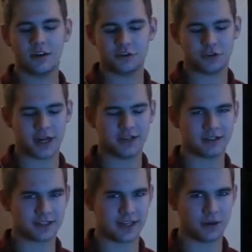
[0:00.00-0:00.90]
Try
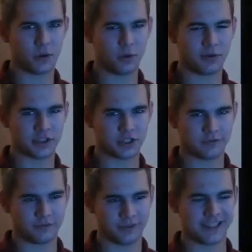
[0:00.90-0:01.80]
not to get a whole bunch
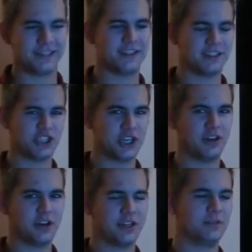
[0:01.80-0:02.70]
of lint and shit
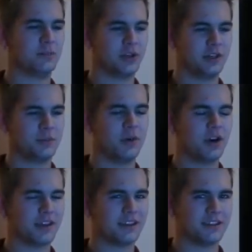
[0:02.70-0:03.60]
on it and put it in a
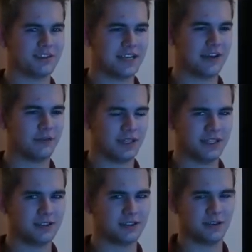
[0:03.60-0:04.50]
pocket that doesn't have
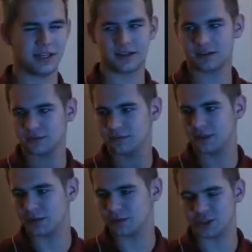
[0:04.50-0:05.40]
lint, so like,
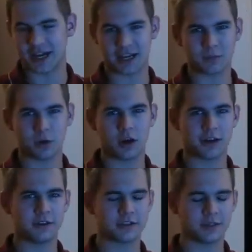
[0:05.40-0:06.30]
you know, a jacket
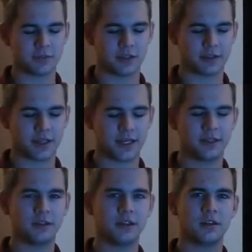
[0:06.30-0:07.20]
pocket or something like that.